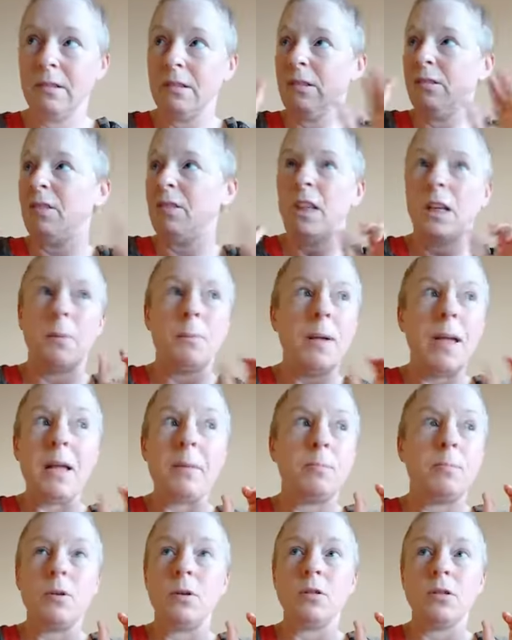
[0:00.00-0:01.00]
I feel like a
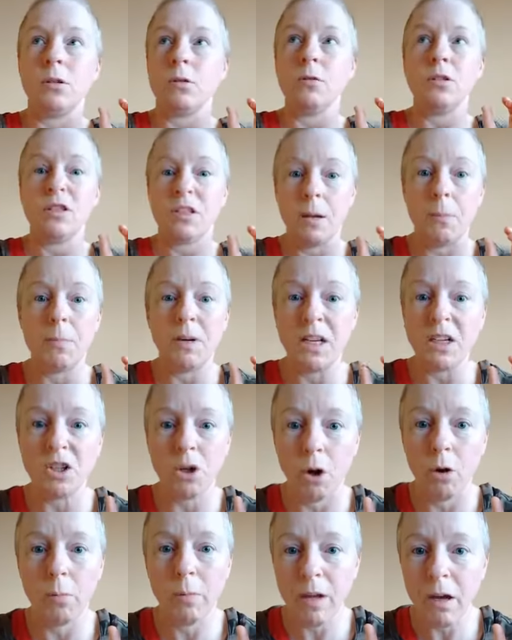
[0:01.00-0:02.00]
bad person because somebody
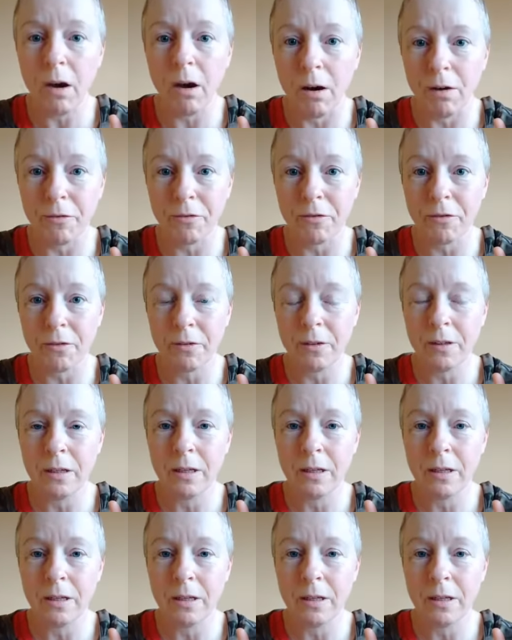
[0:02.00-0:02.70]
told me off.